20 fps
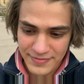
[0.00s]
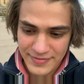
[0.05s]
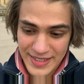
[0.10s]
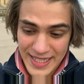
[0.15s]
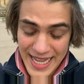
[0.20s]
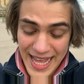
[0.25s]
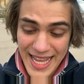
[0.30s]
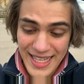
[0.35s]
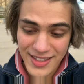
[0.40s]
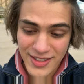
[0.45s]

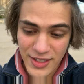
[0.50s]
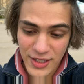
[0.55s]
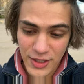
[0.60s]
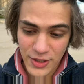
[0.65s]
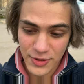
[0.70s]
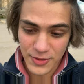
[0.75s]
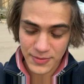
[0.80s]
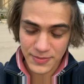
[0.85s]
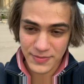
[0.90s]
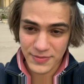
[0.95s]
Last
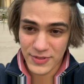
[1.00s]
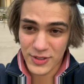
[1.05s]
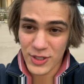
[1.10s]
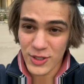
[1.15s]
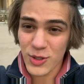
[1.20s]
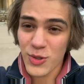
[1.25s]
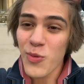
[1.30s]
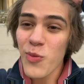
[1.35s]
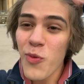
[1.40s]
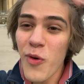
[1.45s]
year,
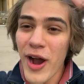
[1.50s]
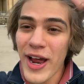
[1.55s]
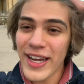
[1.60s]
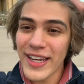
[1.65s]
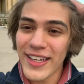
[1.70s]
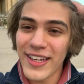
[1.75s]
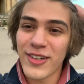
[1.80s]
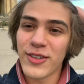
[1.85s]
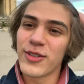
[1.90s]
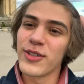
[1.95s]
just 1
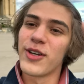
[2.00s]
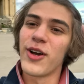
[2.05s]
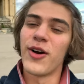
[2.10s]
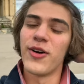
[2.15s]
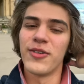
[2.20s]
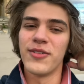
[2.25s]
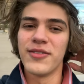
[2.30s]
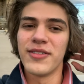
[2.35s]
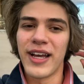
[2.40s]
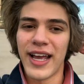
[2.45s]
year
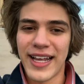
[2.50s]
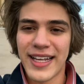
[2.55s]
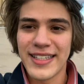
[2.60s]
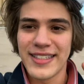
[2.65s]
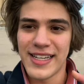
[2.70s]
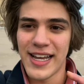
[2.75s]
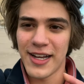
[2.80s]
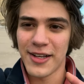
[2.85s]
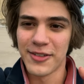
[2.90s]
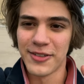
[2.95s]
ago,
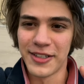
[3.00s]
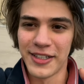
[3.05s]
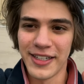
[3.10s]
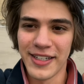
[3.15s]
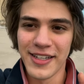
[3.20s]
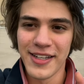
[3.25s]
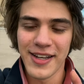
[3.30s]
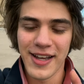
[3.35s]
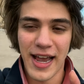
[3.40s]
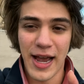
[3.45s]
exactly,
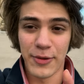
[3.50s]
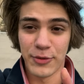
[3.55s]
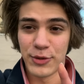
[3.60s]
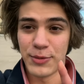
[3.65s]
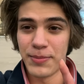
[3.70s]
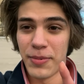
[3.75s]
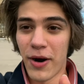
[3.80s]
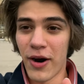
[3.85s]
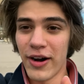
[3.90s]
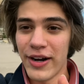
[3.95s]
I was
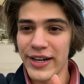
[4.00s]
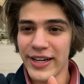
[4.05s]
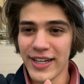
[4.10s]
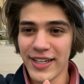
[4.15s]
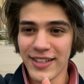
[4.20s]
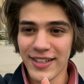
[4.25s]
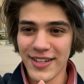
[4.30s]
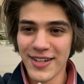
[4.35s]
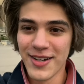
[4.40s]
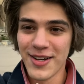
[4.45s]

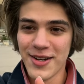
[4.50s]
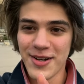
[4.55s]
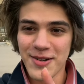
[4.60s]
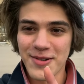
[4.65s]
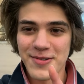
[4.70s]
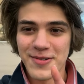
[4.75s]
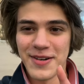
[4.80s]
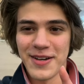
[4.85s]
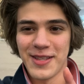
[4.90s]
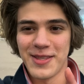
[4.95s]
partying
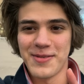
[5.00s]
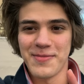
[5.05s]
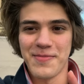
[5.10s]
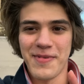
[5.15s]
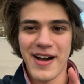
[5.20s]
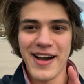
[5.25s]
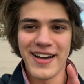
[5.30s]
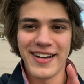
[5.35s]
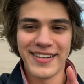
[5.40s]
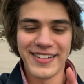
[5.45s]
with
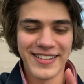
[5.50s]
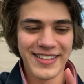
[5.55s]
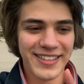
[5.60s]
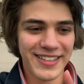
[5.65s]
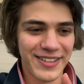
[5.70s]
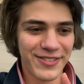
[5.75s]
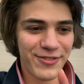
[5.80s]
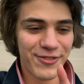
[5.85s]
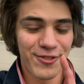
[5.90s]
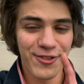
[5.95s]

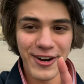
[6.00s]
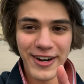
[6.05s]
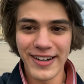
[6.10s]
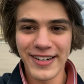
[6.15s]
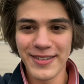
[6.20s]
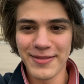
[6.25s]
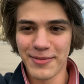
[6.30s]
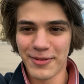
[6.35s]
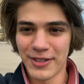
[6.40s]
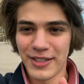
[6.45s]
my
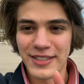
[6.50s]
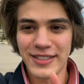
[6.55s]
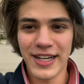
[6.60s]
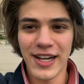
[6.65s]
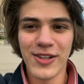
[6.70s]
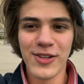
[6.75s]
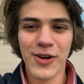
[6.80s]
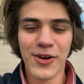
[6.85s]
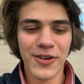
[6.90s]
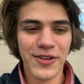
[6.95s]
friend
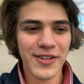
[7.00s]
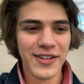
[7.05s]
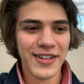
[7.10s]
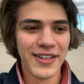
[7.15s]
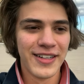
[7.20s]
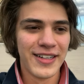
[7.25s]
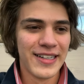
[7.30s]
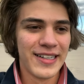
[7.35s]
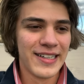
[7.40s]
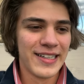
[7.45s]
Marcelo
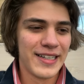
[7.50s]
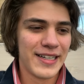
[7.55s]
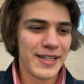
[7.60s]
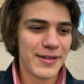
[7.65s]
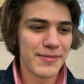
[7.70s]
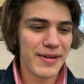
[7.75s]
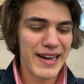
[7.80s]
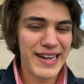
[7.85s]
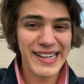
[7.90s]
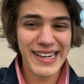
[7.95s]

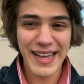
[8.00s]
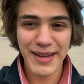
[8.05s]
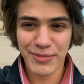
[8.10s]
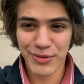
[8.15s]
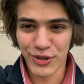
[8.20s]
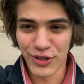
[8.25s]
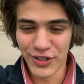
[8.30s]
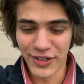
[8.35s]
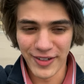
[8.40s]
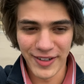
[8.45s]
in my
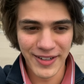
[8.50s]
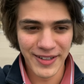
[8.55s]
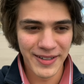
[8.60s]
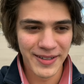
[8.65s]
neighborhood.